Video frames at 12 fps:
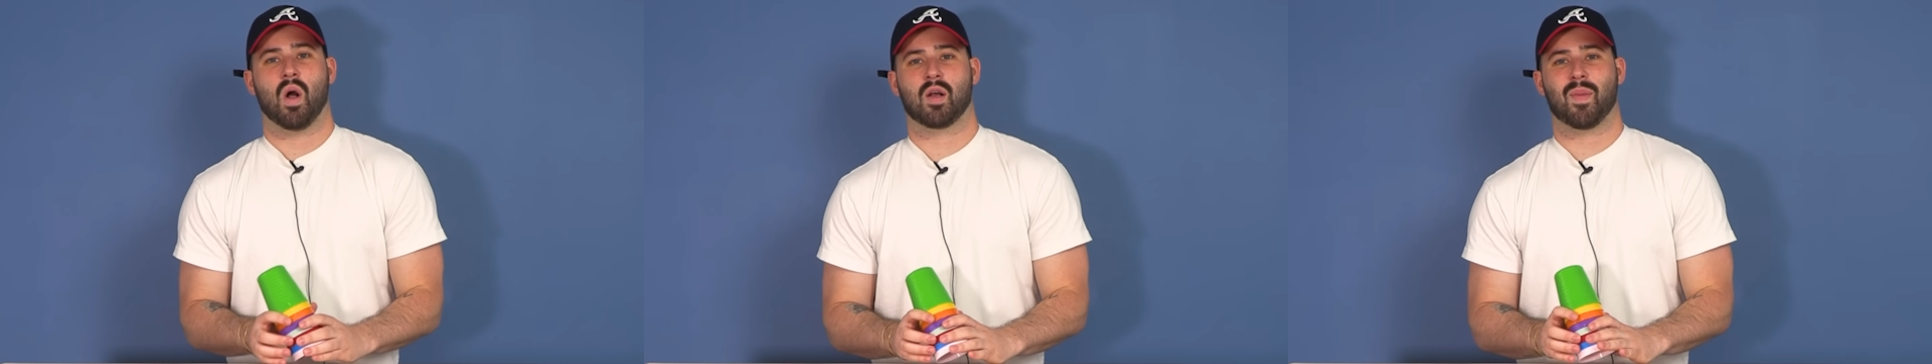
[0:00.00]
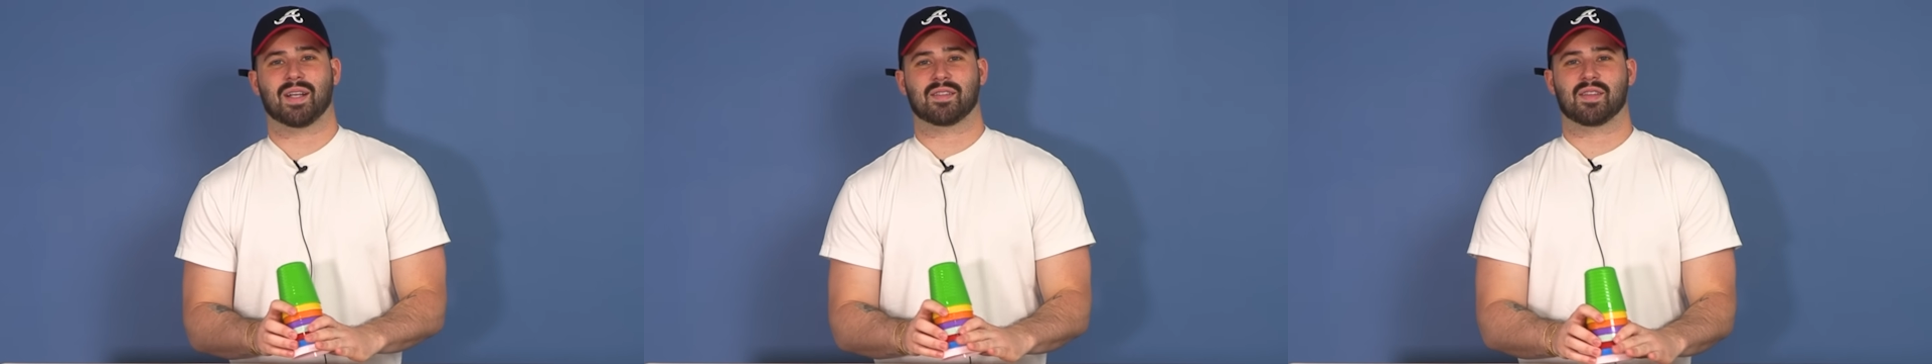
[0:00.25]
Welcome
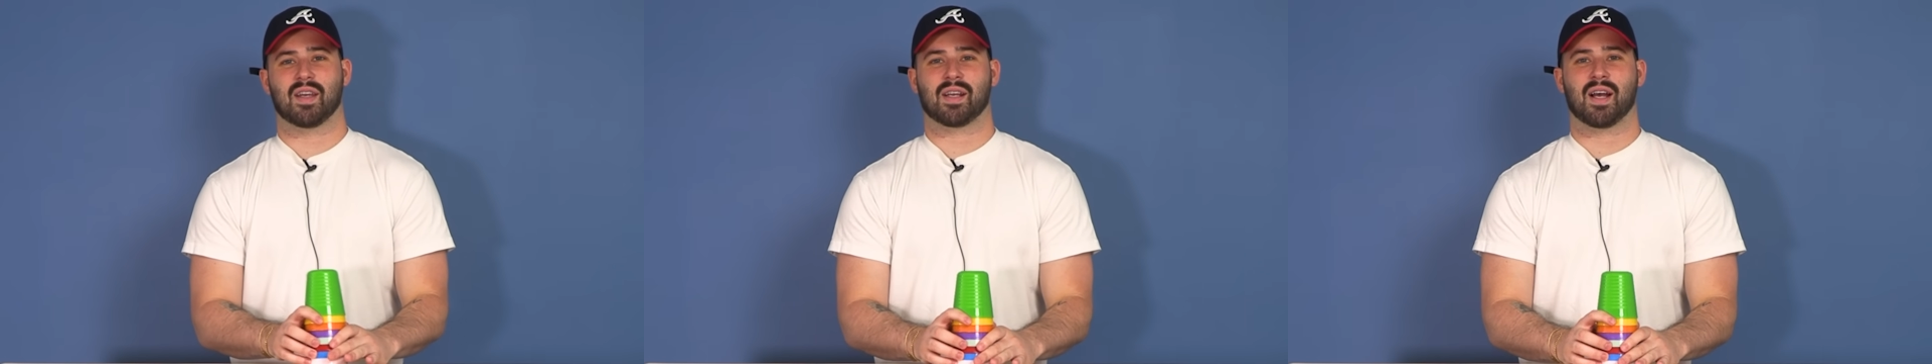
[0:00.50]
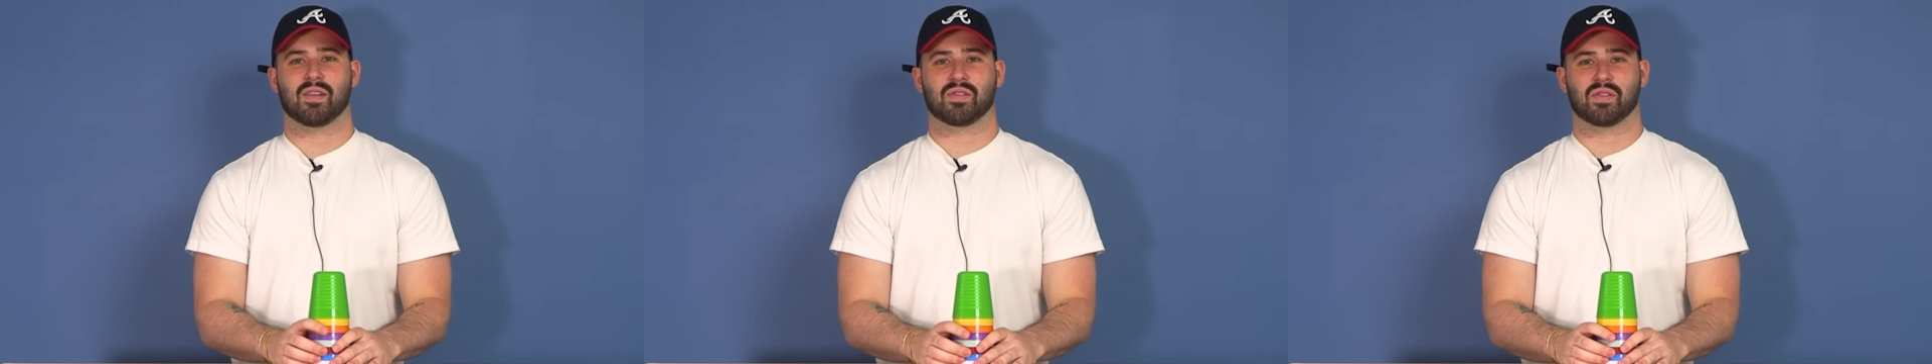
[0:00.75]
back to
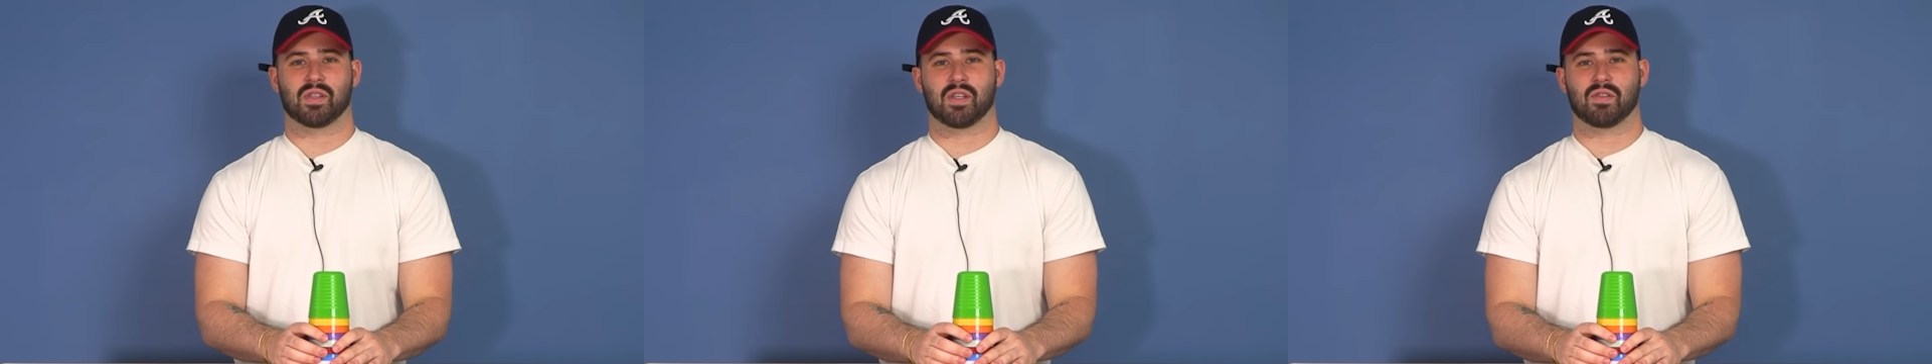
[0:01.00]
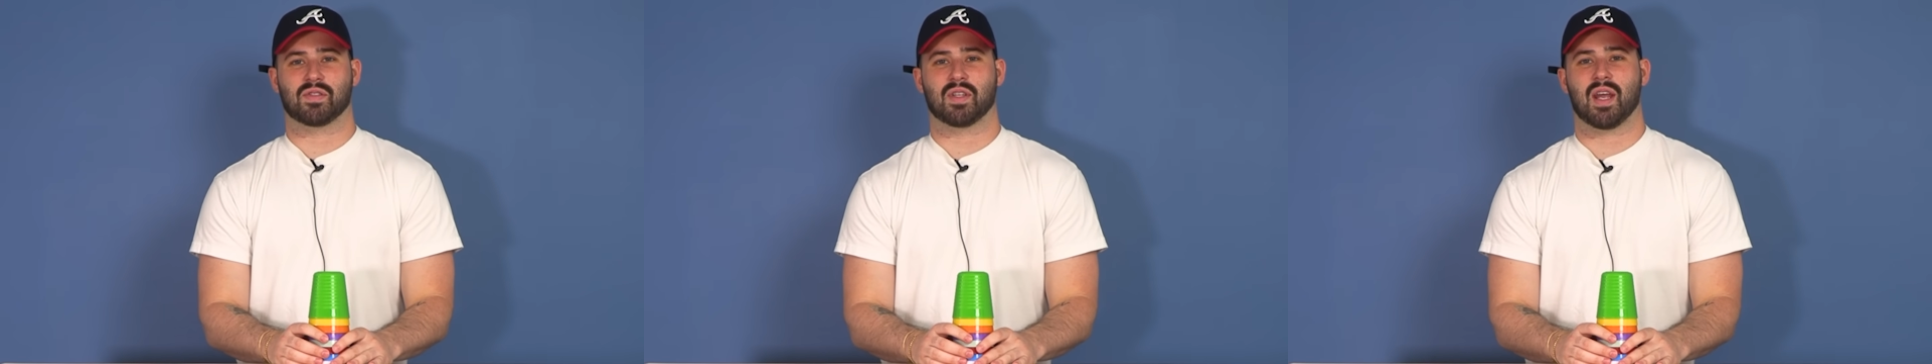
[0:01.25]
Santagato
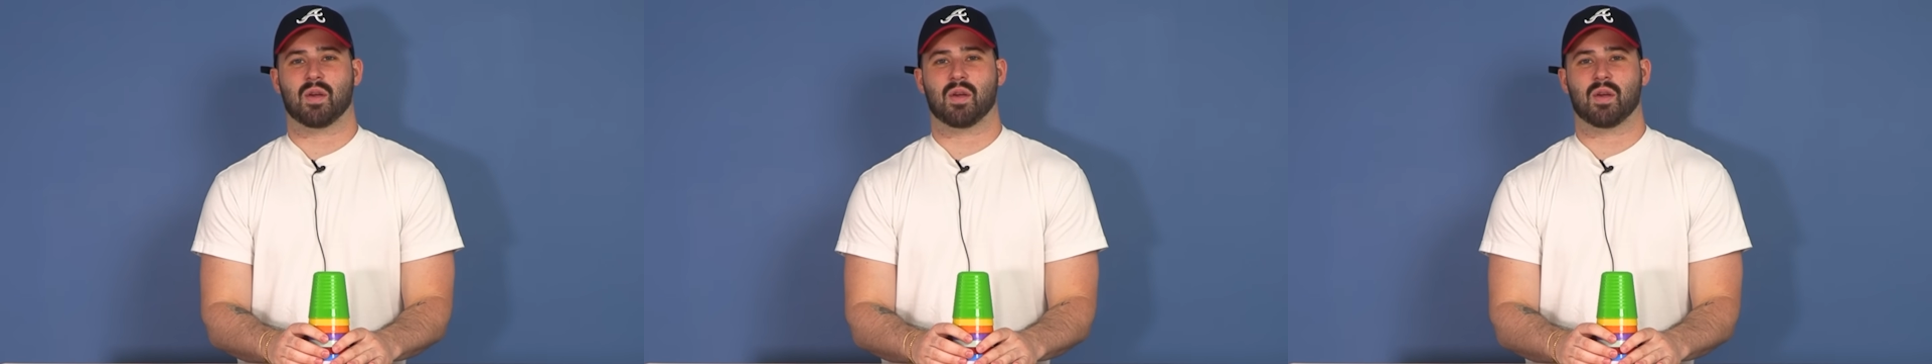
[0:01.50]
Studios. Today